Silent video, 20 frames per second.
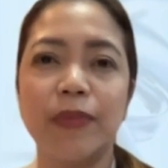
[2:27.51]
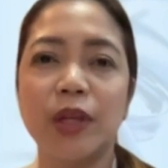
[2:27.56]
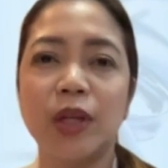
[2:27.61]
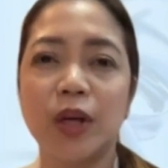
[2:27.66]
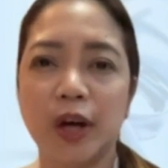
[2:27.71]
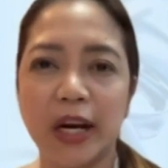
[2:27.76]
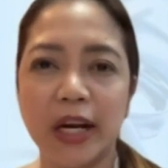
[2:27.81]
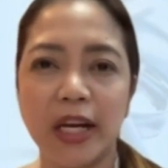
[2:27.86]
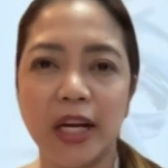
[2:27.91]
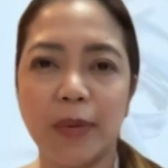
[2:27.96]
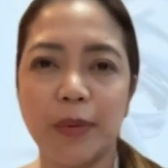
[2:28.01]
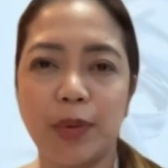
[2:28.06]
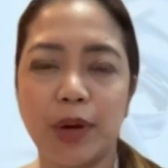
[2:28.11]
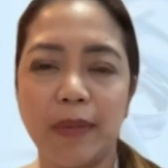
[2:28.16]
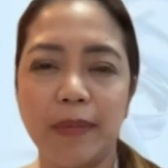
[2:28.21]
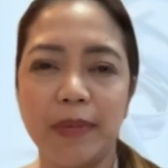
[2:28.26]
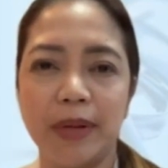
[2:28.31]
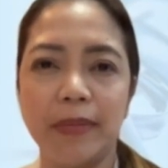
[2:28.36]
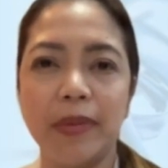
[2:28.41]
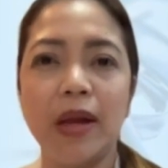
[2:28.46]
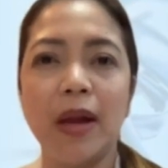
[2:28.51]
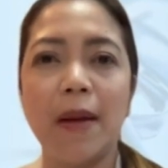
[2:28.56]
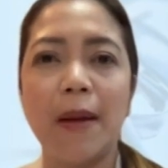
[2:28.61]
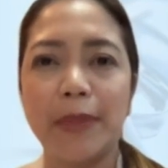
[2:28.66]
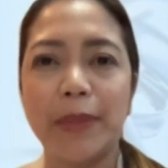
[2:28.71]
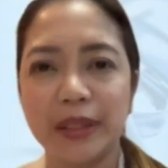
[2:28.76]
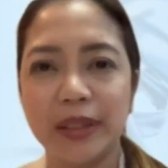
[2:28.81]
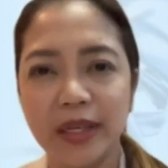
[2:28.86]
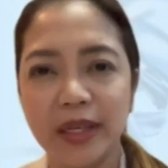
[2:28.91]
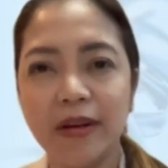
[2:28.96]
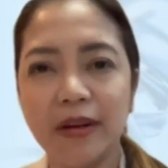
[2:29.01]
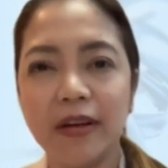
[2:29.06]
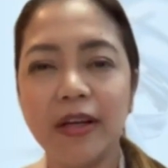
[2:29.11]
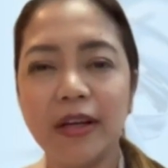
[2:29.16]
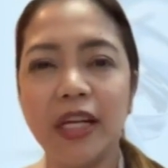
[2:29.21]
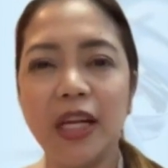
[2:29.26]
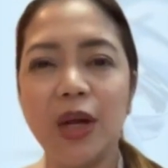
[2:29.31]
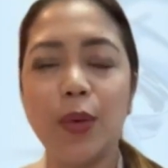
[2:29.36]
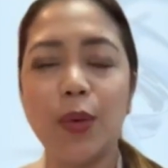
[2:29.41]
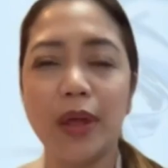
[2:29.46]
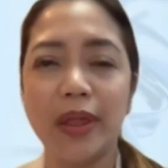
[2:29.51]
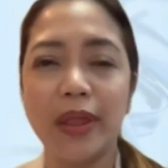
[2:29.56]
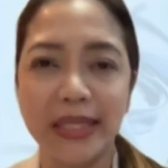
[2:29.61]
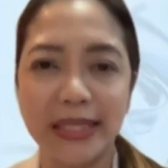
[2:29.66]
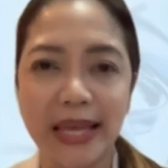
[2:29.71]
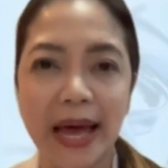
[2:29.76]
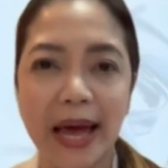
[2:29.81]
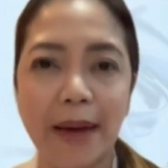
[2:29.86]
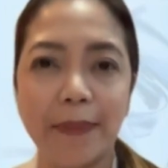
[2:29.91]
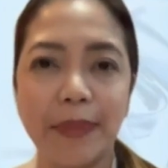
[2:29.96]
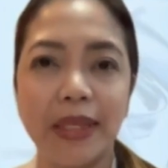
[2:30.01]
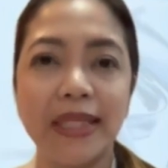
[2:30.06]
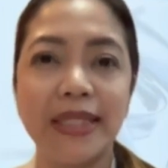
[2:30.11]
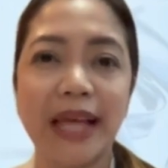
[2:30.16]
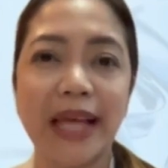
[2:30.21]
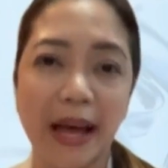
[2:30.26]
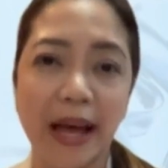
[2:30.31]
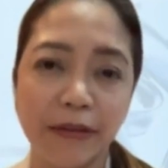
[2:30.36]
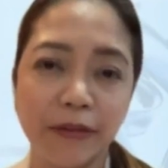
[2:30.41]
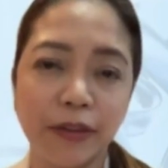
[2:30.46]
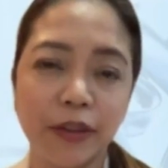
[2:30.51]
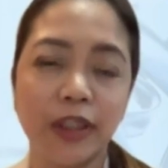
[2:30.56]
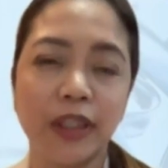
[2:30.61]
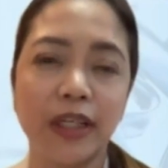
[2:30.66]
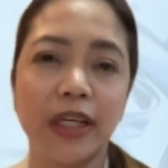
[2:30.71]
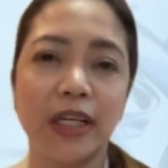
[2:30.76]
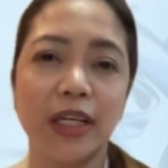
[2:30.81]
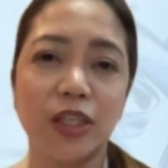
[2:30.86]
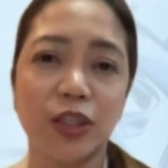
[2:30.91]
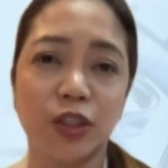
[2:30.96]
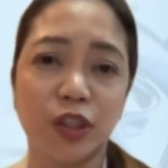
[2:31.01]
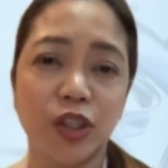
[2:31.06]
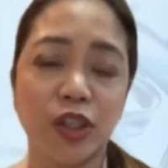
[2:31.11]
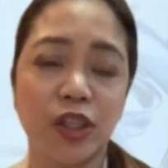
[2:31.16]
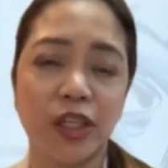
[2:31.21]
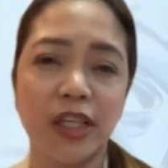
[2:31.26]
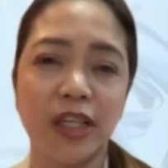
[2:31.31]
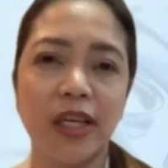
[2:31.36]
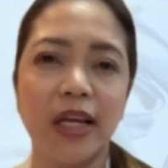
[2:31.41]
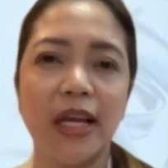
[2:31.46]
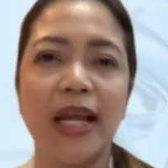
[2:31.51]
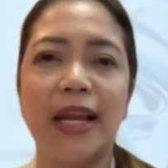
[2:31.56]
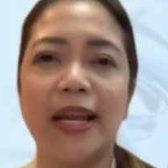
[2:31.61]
cardiac problem, particularly when happens after exertion,